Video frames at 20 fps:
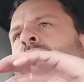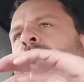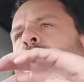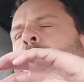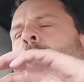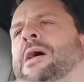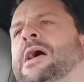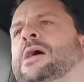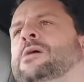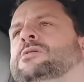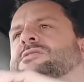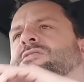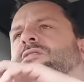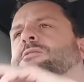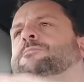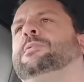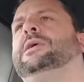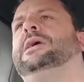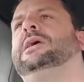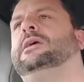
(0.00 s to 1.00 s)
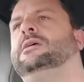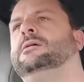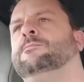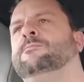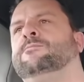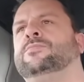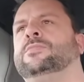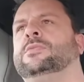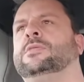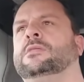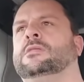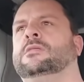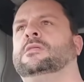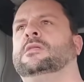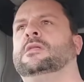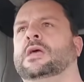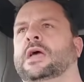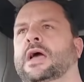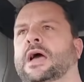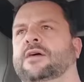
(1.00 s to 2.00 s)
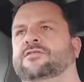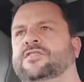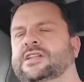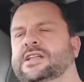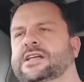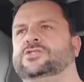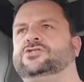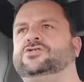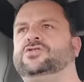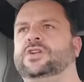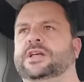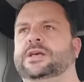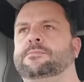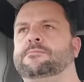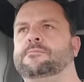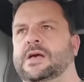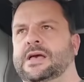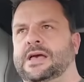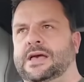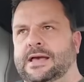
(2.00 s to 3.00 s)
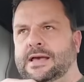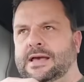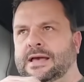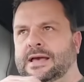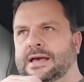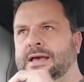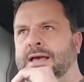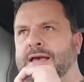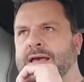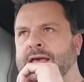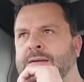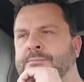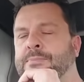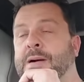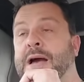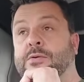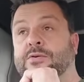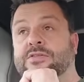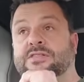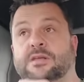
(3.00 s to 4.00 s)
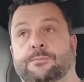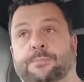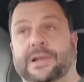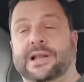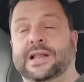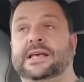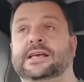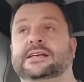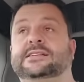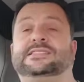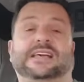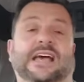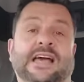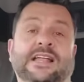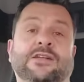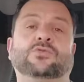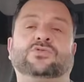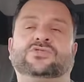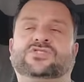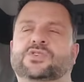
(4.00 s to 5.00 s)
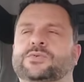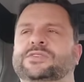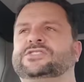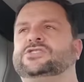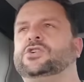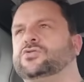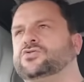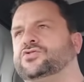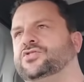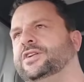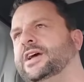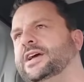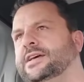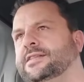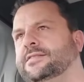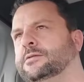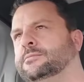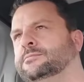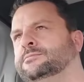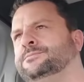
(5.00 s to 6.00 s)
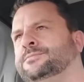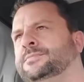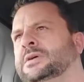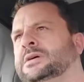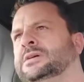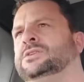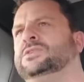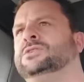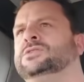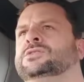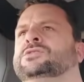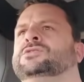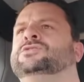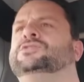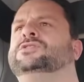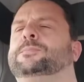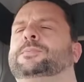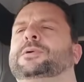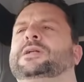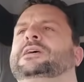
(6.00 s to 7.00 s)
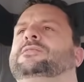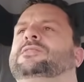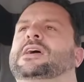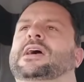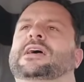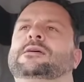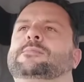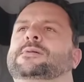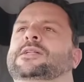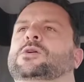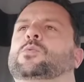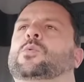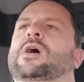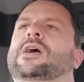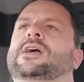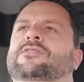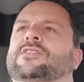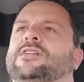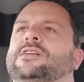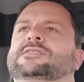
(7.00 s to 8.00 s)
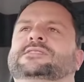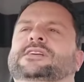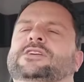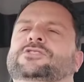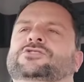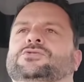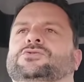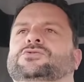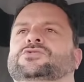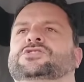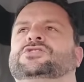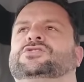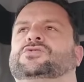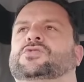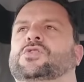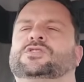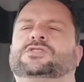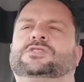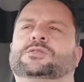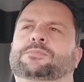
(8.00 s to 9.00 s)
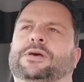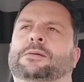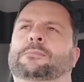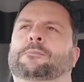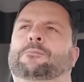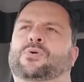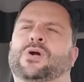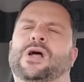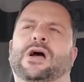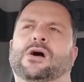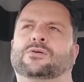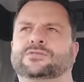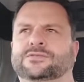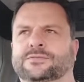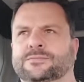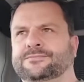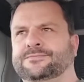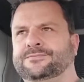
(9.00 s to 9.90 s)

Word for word: the powers that be have literally empowered the police and also indoctrinated them to believe that anybody waving a St. George's cross and being proud